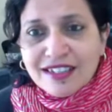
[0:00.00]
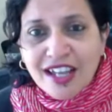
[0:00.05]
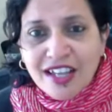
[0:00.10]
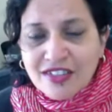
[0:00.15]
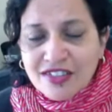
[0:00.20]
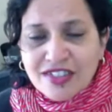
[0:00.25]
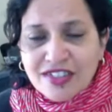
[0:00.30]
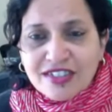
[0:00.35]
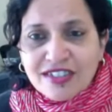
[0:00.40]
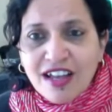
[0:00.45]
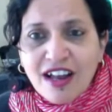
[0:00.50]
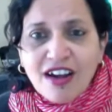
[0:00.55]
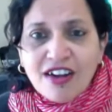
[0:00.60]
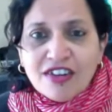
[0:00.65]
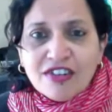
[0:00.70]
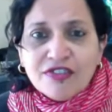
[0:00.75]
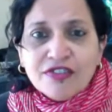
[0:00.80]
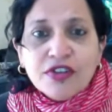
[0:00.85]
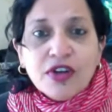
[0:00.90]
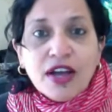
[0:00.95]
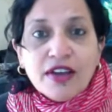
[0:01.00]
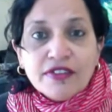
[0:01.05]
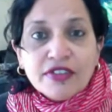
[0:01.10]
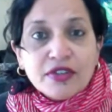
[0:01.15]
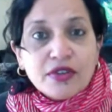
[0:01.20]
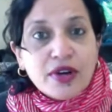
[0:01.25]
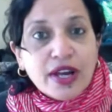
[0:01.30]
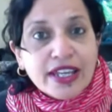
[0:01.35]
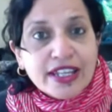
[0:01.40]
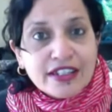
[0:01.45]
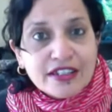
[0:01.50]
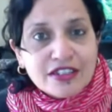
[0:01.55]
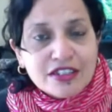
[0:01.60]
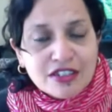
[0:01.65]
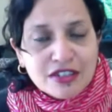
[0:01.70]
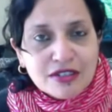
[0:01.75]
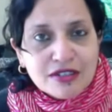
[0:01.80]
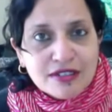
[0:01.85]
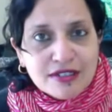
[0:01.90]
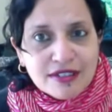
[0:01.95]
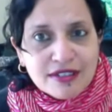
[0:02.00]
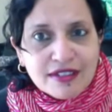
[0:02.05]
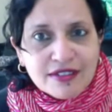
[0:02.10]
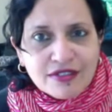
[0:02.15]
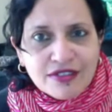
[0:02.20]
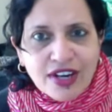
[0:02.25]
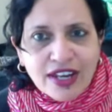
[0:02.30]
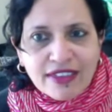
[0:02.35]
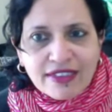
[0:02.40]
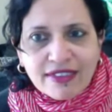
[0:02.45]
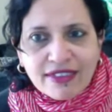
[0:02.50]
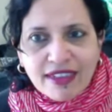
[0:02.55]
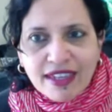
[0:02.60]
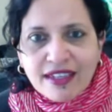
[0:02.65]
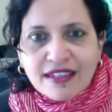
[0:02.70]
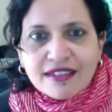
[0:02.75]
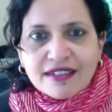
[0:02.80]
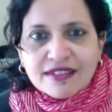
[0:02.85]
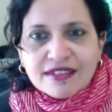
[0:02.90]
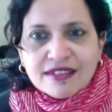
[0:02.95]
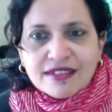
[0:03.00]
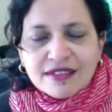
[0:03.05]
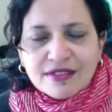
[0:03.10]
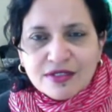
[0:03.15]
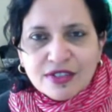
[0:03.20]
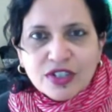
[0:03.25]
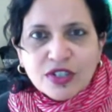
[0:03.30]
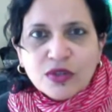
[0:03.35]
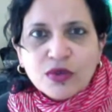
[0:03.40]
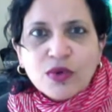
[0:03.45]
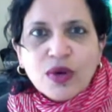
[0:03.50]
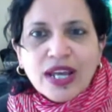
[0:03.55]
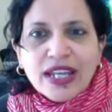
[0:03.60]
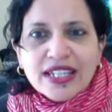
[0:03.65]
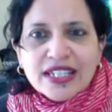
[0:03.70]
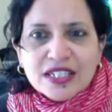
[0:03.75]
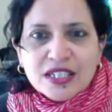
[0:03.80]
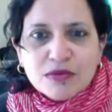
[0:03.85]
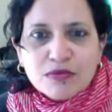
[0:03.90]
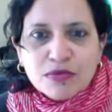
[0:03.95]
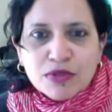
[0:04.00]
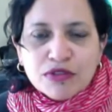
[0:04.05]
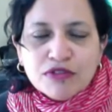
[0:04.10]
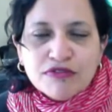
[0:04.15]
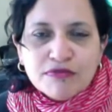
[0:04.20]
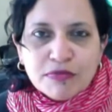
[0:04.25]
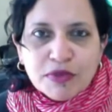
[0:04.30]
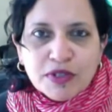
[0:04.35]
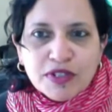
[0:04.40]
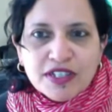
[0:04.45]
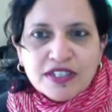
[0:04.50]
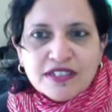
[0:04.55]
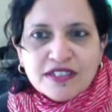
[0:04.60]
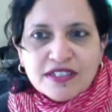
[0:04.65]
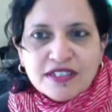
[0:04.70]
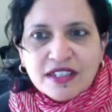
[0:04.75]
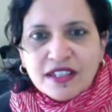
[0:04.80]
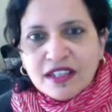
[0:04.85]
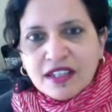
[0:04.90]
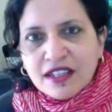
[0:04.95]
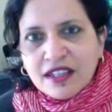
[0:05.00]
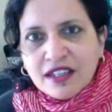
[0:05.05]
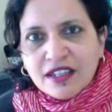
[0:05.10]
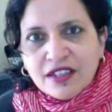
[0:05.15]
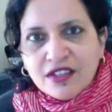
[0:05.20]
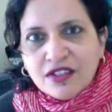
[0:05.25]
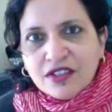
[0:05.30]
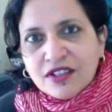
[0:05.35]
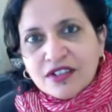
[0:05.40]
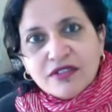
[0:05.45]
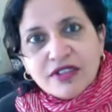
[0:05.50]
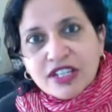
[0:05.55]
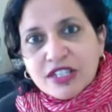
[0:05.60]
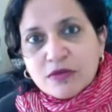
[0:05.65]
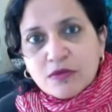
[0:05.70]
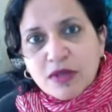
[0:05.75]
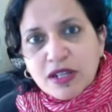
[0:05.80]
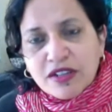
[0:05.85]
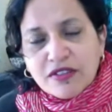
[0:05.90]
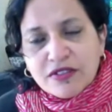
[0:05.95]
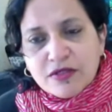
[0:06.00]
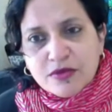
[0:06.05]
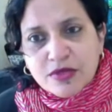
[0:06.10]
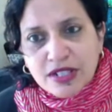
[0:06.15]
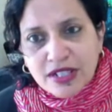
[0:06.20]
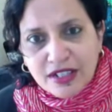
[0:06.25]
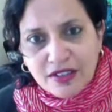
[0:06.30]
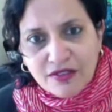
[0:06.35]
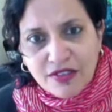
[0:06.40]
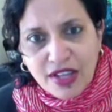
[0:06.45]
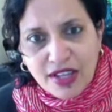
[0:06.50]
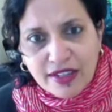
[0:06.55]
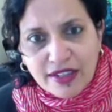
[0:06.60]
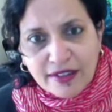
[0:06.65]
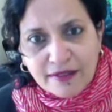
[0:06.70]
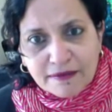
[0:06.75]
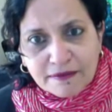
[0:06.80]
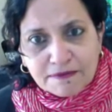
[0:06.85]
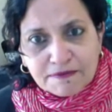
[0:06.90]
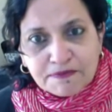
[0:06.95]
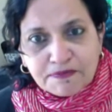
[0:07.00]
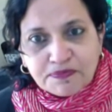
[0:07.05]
chances are, if you have the right things, right proof points, you can raise money from Silicon Valley.